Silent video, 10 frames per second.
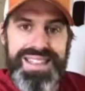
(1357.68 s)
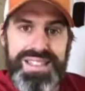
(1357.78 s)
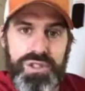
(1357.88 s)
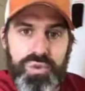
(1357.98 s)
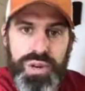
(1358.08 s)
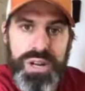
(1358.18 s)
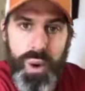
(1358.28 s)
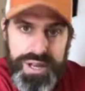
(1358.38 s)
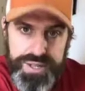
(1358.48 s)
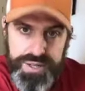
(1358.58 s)
3
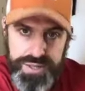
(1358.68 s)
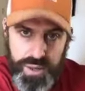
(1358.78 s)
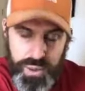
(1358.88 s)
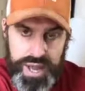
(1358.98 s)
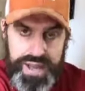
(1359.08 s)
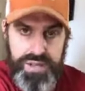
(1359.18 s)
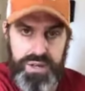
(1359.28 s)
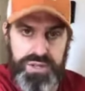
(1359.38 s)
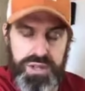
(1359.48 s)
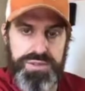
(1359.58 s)
questions that we ask
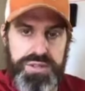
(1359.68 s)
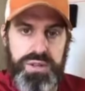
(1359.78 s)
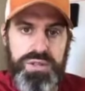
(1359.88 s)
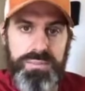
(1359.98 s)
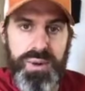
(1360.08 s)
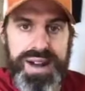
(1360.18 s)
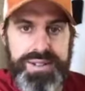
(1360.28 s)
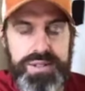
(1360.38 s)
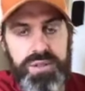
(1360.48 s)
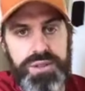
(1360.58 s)
ourselves. Here's some
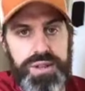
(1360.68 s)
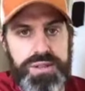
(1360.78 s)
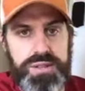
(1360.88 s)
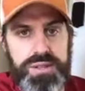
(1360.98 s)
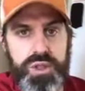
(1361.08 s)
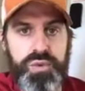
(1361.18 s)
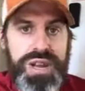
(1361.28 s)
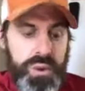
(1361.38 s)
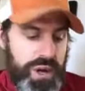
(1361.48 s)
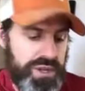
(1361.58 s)
practical things. 3
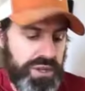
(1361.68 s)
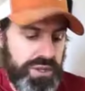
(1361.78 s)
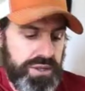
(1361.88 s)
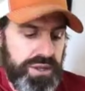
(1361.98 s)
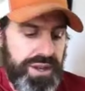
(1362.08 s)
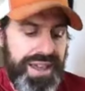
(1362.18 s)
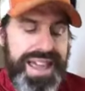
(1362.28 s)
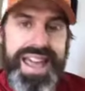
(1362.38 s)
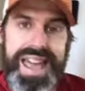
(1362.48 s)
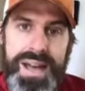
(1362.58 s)
questions.
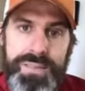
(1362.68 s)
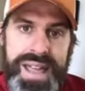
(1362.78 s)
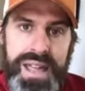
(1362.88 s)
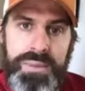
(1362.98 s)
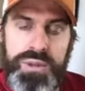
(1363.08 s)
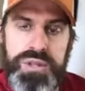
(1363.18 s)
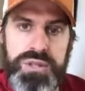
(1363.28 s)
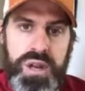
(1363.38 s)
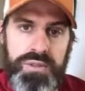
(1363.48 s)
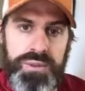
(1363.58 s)
Am I able to
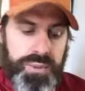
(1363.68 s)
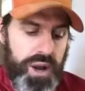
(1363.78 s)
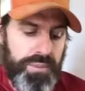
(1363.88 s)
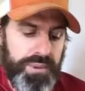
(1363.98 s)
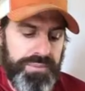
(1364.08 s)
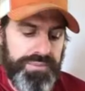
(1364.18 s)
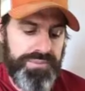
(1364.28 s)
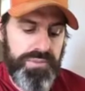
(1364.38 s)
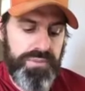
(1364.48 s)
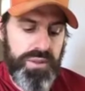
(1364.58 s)
solve the problem?
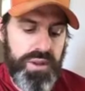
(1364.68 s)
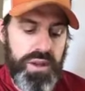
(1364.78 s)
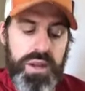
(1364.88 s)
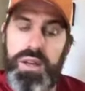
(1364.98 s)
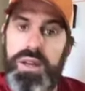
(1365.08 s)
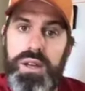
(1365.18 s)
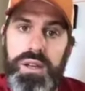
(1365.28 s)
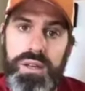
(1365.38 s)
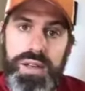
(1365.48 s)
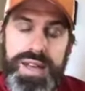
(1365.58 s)

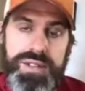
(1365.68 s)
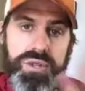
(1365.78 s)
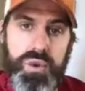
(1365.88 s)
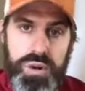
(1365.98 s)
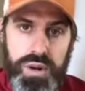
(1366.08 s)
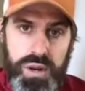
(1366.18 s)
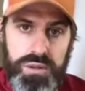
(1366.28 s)
Yes or no?